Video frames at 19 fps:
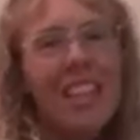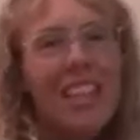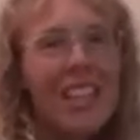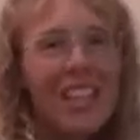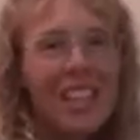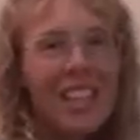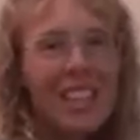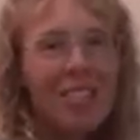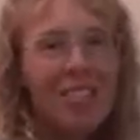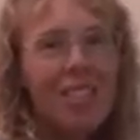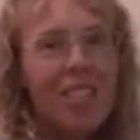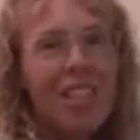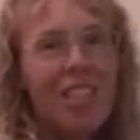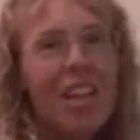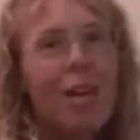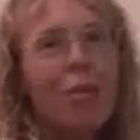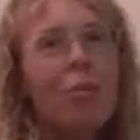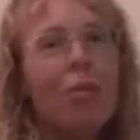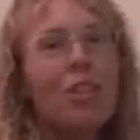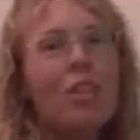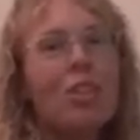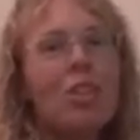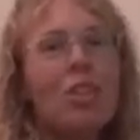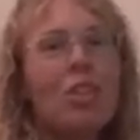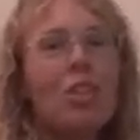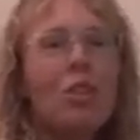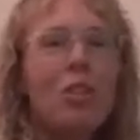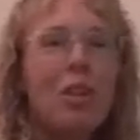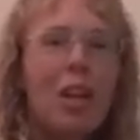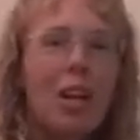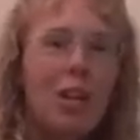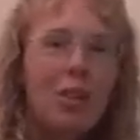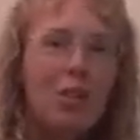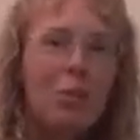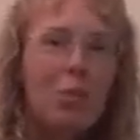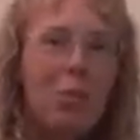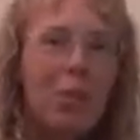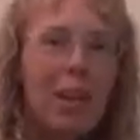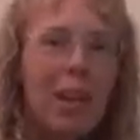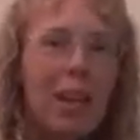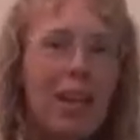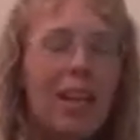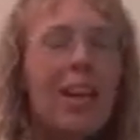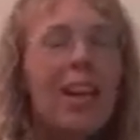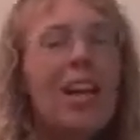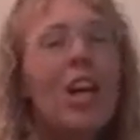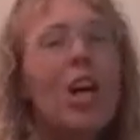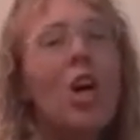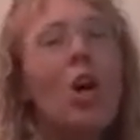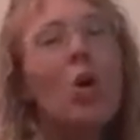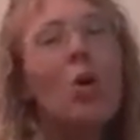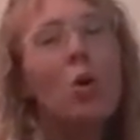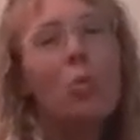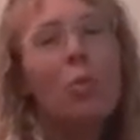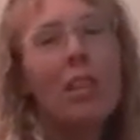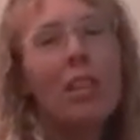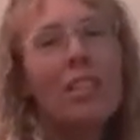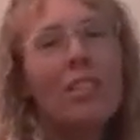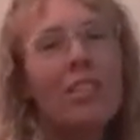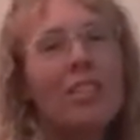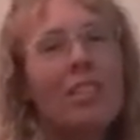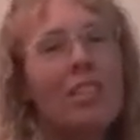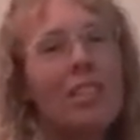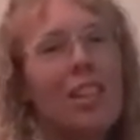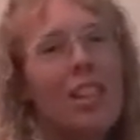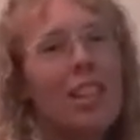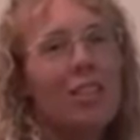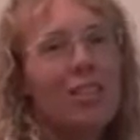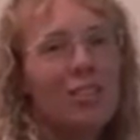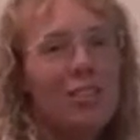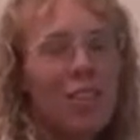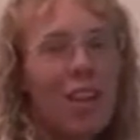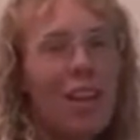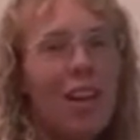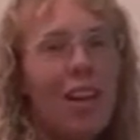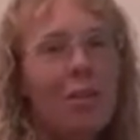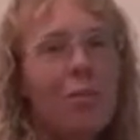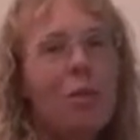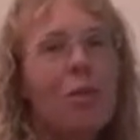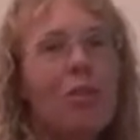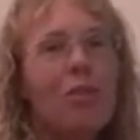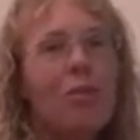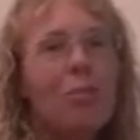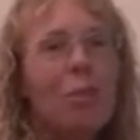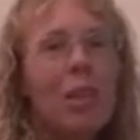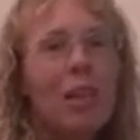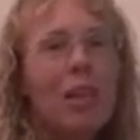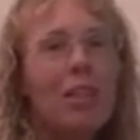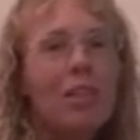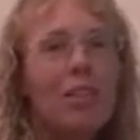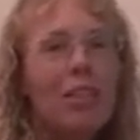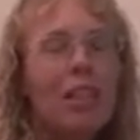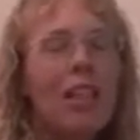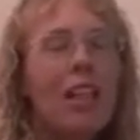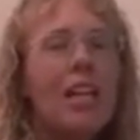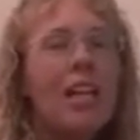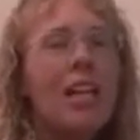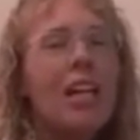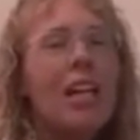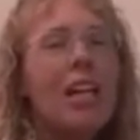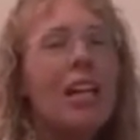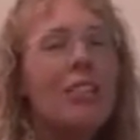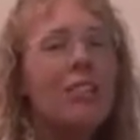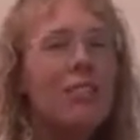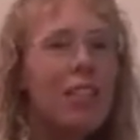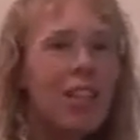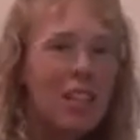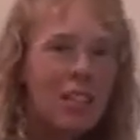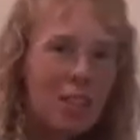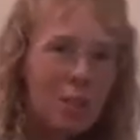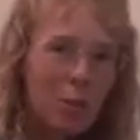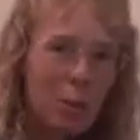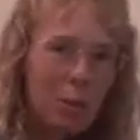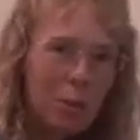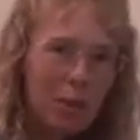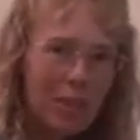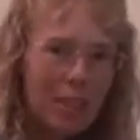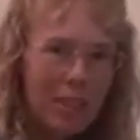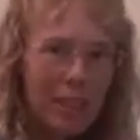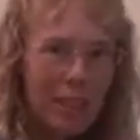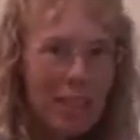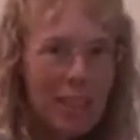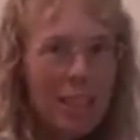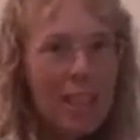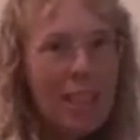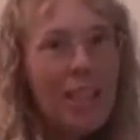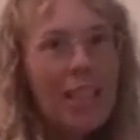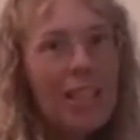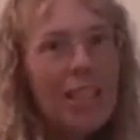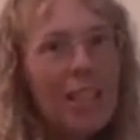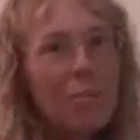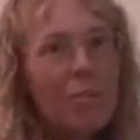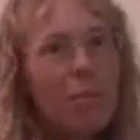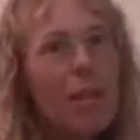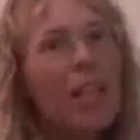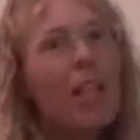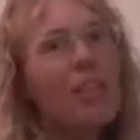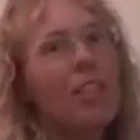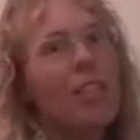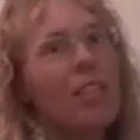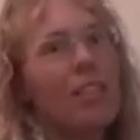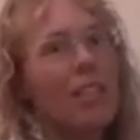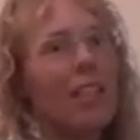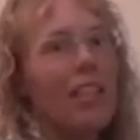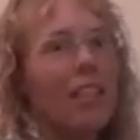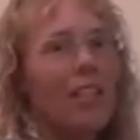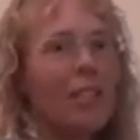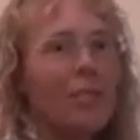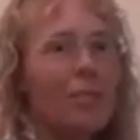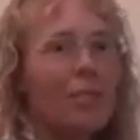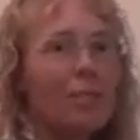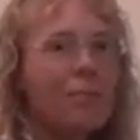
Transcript: In this video I want to show you how to play Old MacDonald Had a Farm on the piano. And first we will study the melody line.